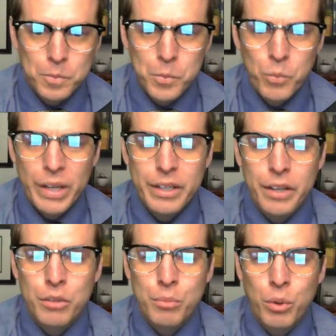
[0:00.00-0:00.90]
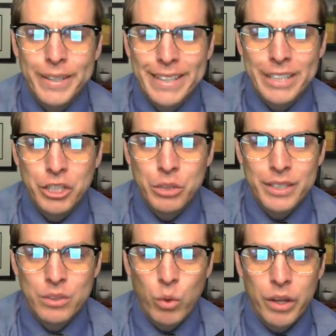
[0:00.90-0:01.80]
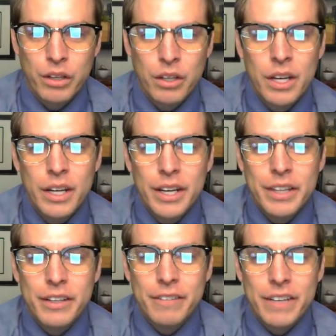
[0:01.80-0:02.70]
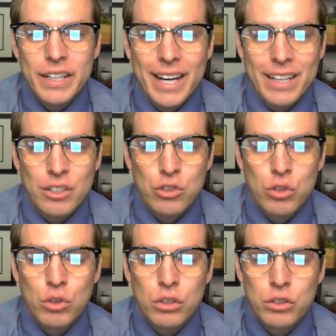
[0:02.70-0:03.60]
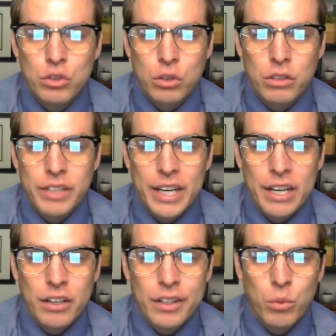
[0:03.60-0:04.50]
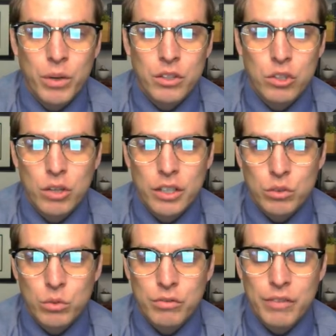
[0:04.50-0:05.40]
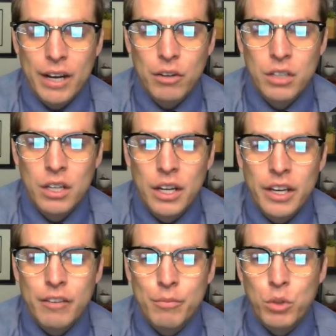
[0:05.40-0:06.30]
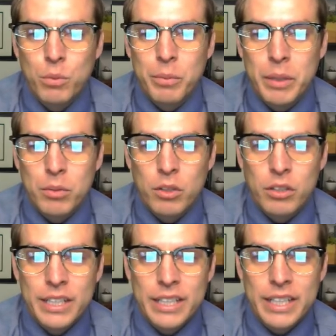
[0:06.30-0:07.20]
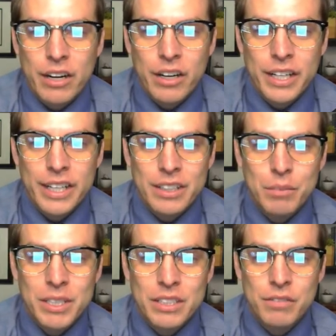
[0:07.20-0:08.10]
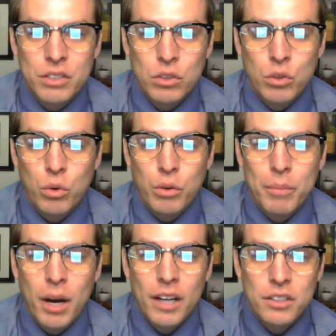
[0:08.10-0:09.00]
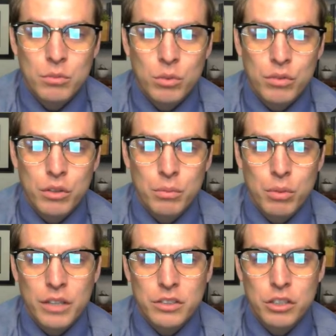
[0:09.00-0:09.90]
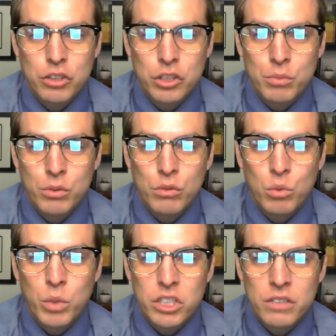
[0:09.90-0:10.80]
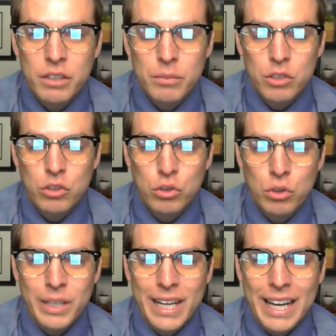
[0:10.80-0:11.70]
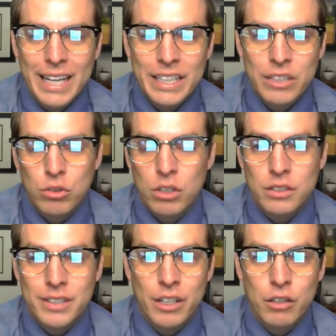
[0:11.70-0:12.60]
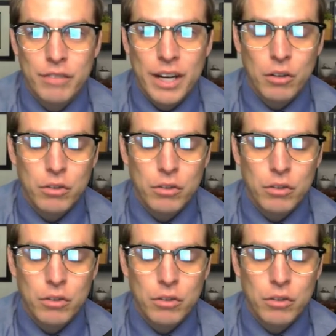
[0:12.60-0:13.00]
Another important issue is whether the defendant had sole control of the area where the drugs were found. If multiple people are in an area, it can be difficult or impossible for the prosecution to prove which of them controlled any drugs that are found.